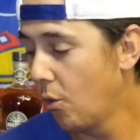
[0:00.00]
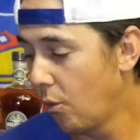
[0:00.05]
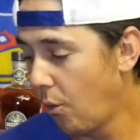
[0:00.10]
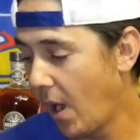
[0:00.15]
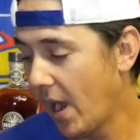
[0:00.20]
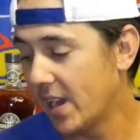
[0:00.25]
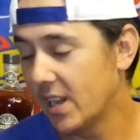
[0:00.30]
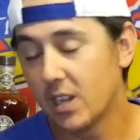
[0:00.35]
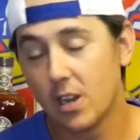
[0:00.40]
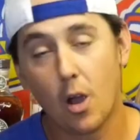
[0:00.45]

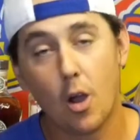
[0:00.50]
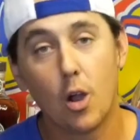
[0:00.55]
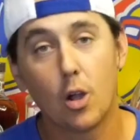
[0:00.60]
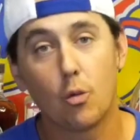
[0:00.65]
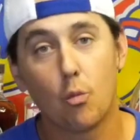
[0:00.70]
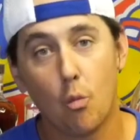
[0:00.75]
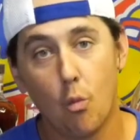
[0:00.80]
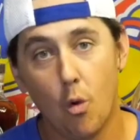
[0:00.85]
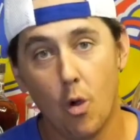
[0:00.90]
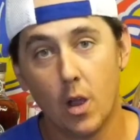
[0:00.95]
White
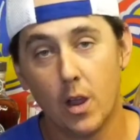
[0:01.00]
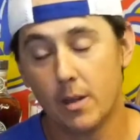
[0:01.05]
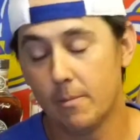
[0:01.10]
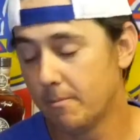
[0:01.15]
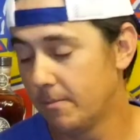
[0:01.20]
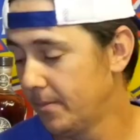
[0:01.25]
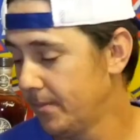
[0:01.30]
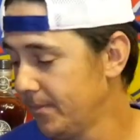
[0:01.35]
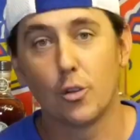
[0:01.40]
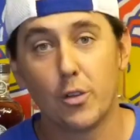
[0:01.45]
Dog 1.
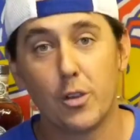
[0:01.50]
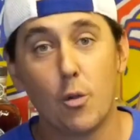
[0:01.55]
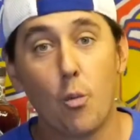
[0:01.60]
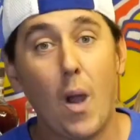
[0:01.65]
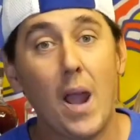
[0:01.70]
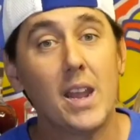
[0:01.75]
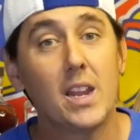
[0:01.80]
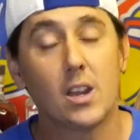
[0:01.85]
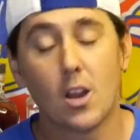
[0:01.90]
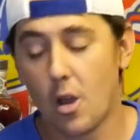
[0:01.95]
So the
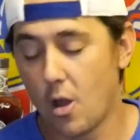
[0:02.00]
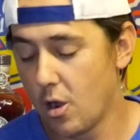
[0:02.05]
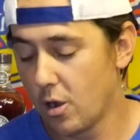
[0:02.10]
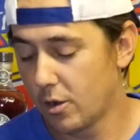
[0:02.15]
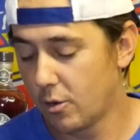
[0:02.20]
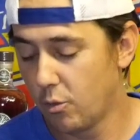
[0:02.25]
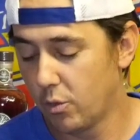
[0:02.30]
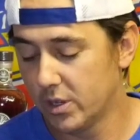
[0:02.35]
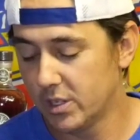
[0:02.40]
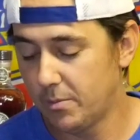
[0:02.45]
White
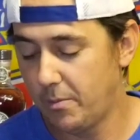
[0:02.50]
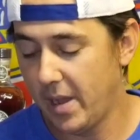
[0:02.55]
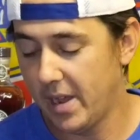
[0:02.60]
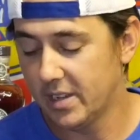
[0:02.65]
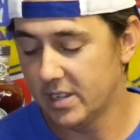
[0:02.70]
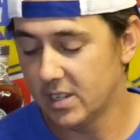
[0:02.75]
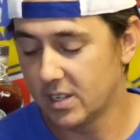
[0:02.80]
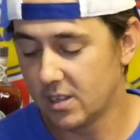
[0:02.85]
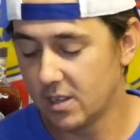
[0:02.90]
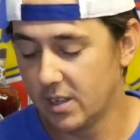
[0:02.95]
Dog was
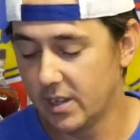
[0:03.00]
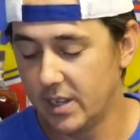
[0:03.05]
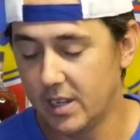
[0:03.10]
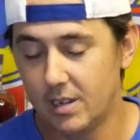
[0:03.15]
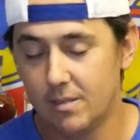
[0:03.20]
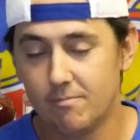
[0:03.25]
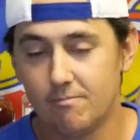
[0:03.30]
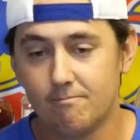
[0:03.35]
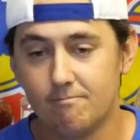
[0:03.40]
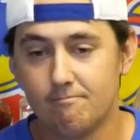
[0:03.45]

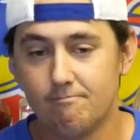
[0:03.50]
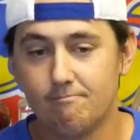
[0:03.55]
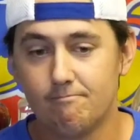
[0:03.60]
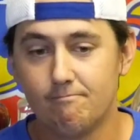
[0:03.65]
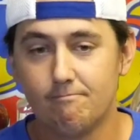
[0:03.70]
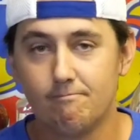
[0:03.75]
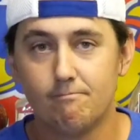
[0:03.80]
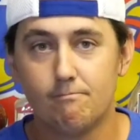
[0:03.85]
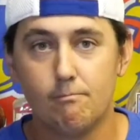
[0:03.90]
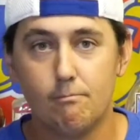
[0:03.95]
basically
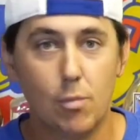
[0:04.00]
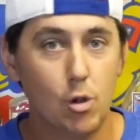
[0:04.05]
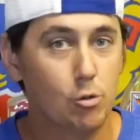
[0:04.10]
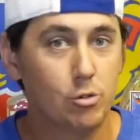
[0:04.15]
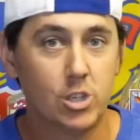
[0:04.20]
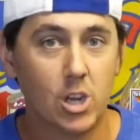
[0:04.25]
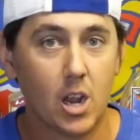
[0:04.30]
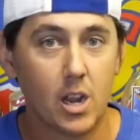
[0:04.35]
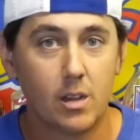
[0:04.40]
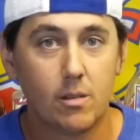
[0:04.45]

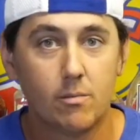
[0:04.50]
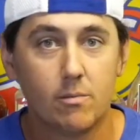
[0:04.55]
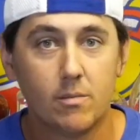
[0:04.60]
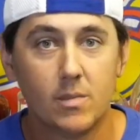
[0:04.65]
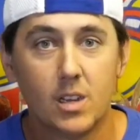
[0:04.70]
moonshine.